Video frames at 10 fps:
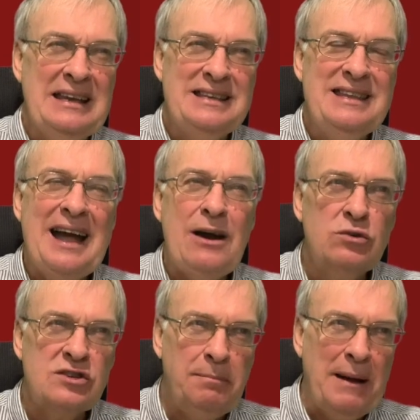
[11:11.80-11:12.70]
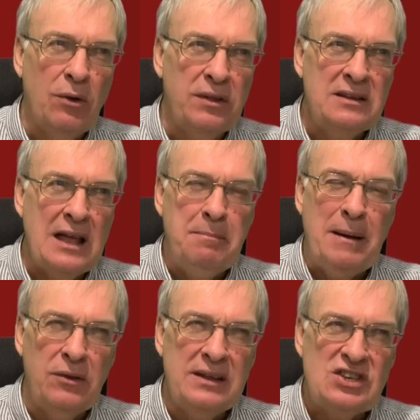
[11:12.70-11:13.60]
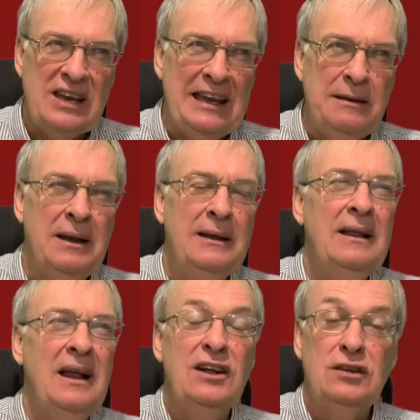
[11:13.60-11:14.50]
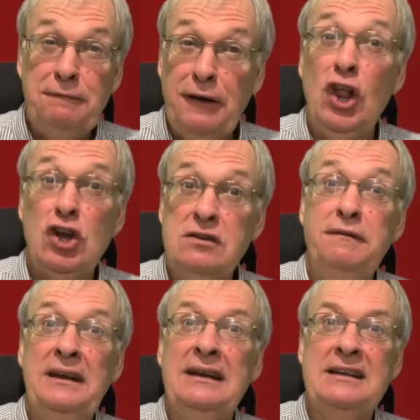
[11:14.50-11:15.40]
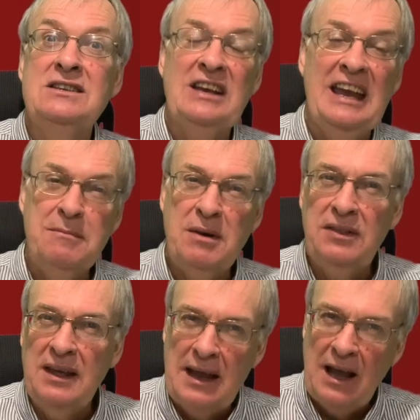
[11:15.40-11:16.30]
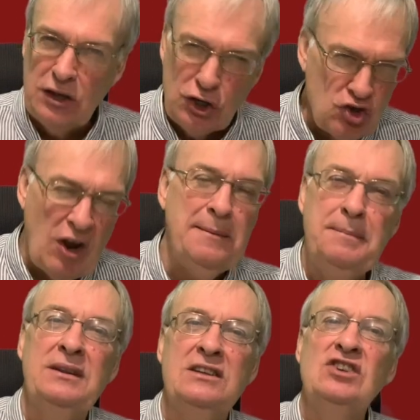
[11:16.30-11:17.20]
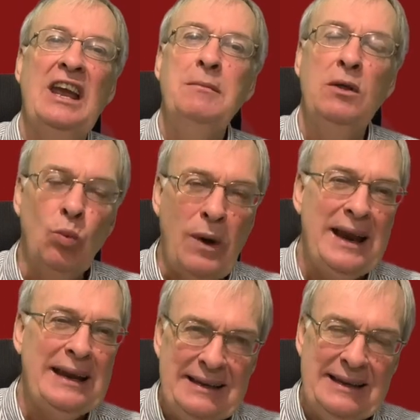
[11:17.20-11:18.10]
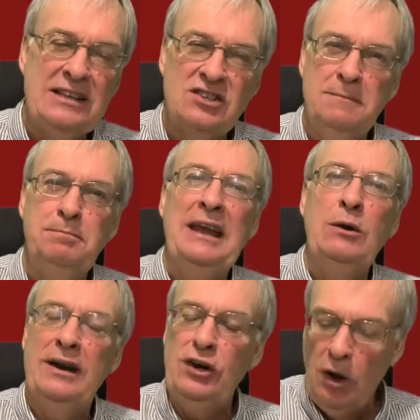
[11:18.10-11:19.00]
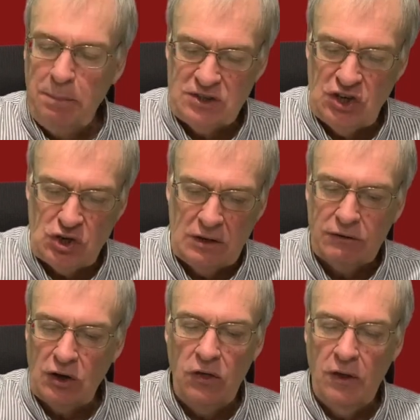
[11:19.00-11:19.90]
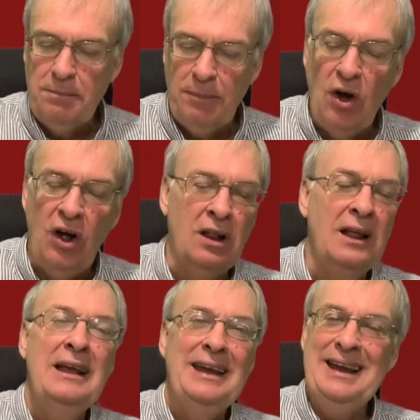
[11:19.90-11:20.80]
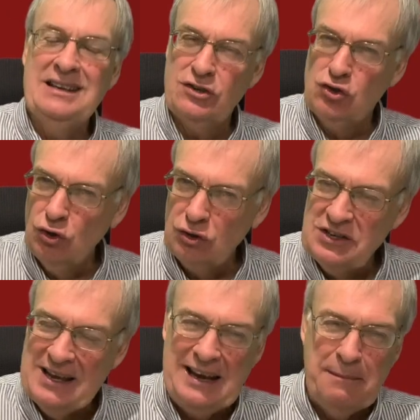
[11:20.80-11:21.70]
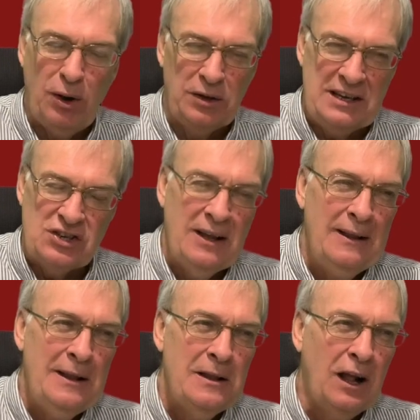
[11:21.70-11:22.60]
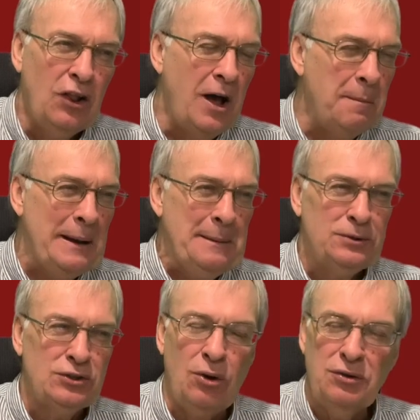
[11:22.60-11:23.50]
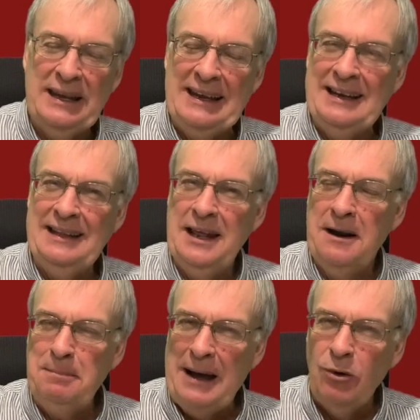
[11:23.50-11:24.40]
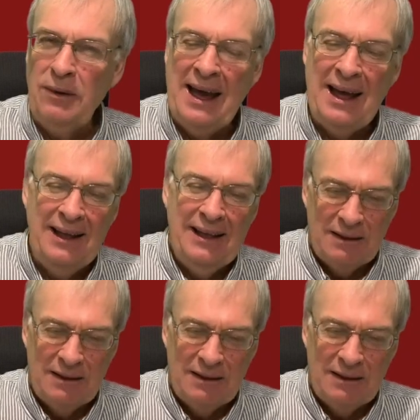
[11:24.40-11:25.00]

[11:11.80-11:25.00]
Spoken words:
nous about the team, the philosophy of the team, and the shape of the team, and where he needs to be when the opposition have got the ball is as good as anybody's. A lot of people don't think anything about that.